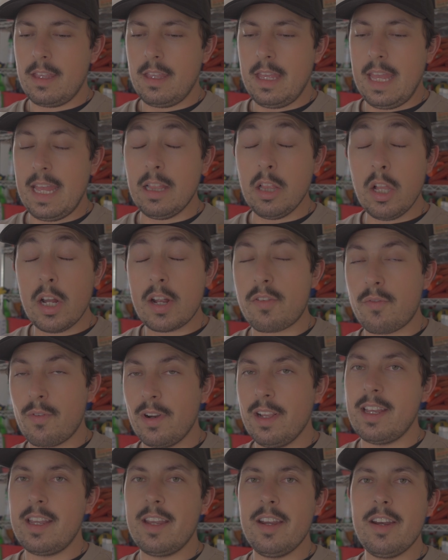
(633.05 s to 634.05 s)
it looks
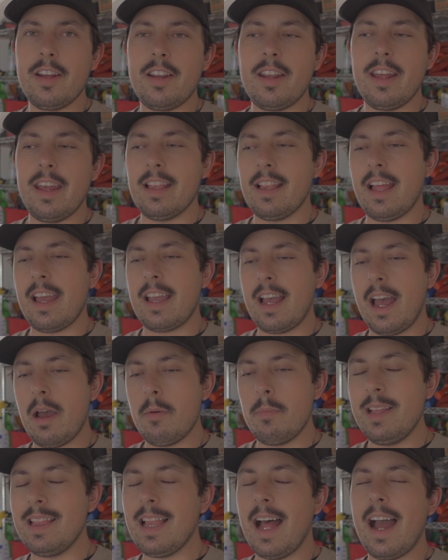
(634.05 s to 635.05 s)
really good. And like
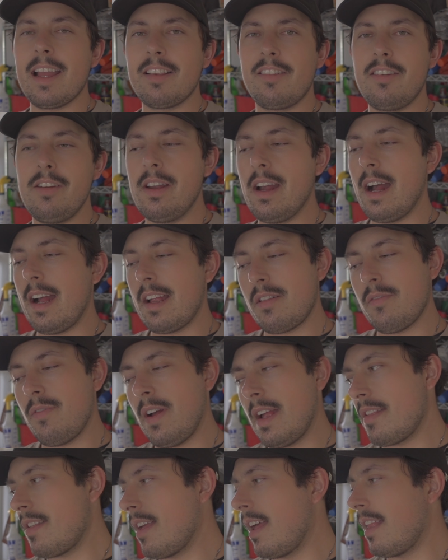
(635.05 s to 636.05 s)
I'd be lying to you guys if
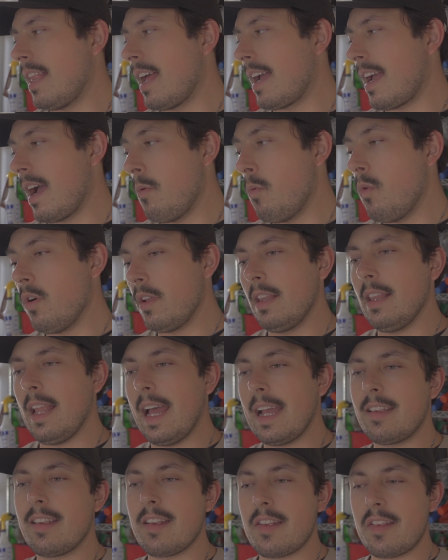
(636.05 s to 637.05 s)
I said like I wouldn't
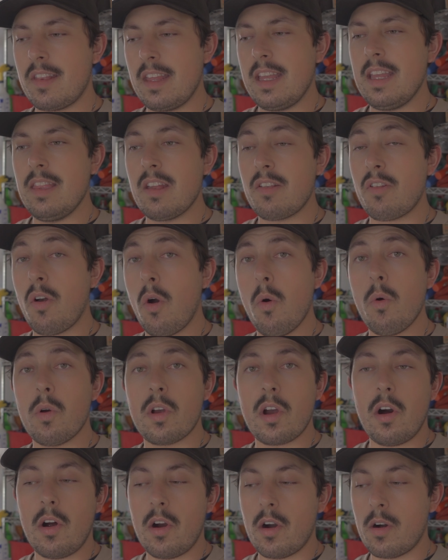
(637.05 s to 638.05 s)
like to see this whole
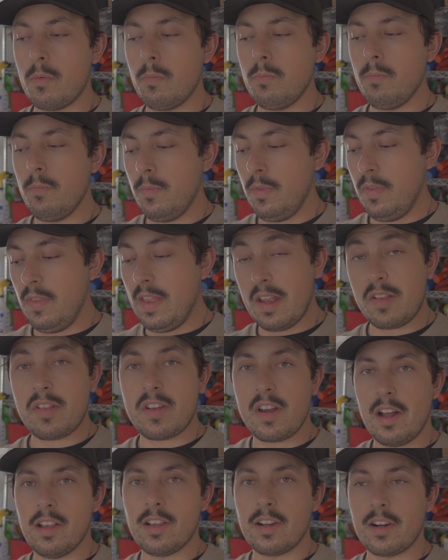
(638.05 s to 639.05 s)
car this
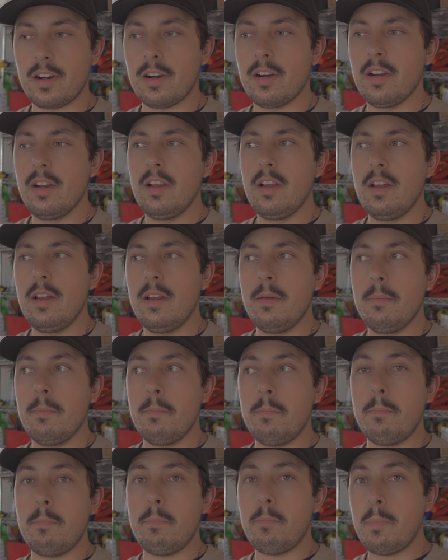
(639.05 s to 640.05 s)
color
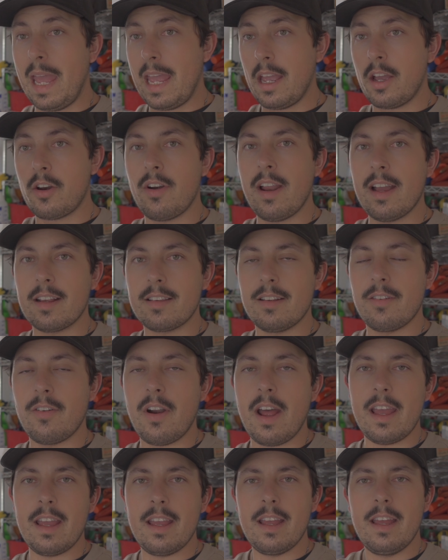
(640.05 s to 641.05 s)
paint corrected,
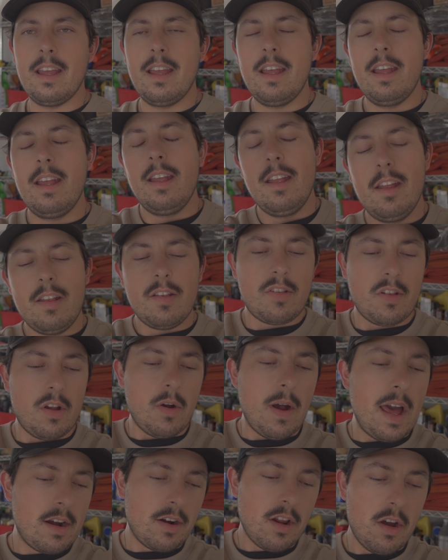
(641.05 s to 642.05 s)
right?
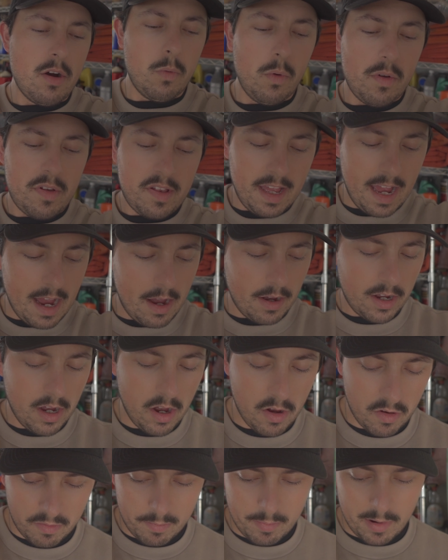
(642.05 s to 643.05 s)
So I don't know, we'll see how it
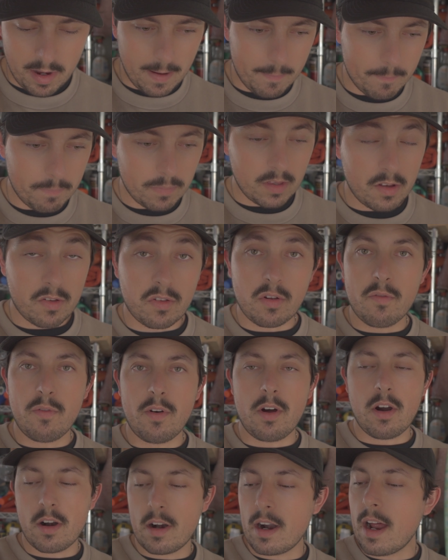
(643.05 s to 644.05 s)
goes, but so
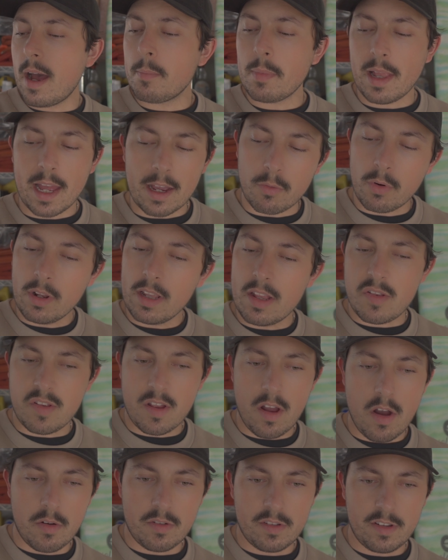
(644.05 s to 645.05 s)
far I'm like really
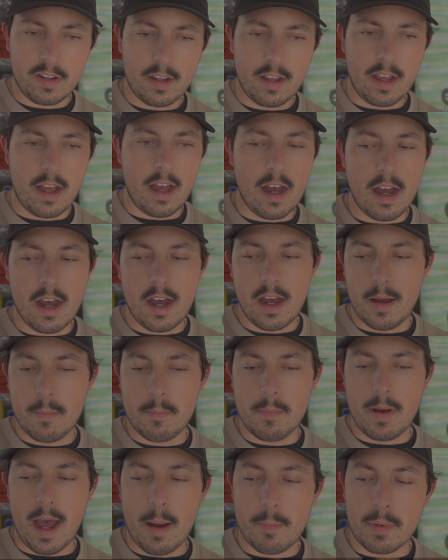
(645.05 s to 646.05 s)
stoked.
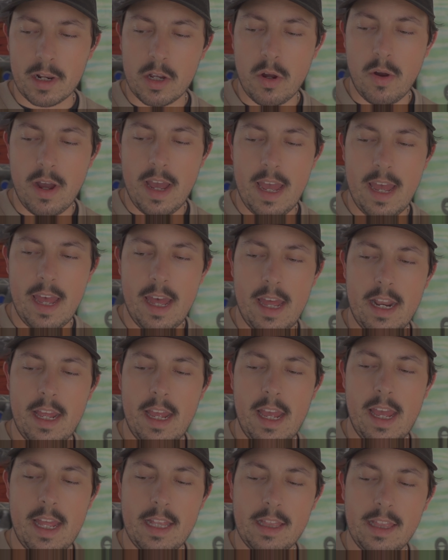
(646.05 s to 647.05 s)
I'm gonna go ahead
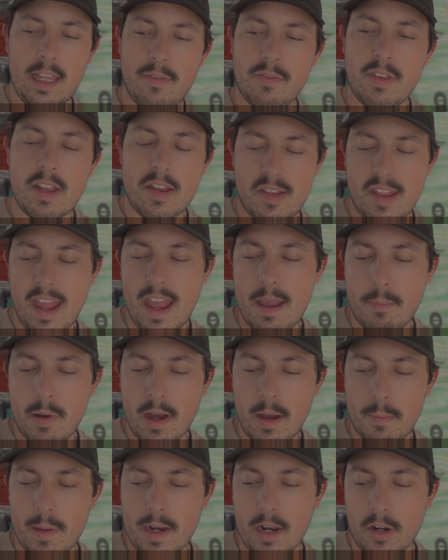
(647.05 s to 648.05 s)
and lift this tape
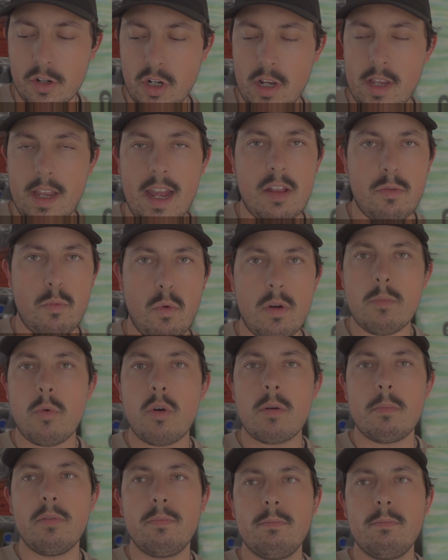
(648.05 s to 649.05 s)
up and I'll show you guys one more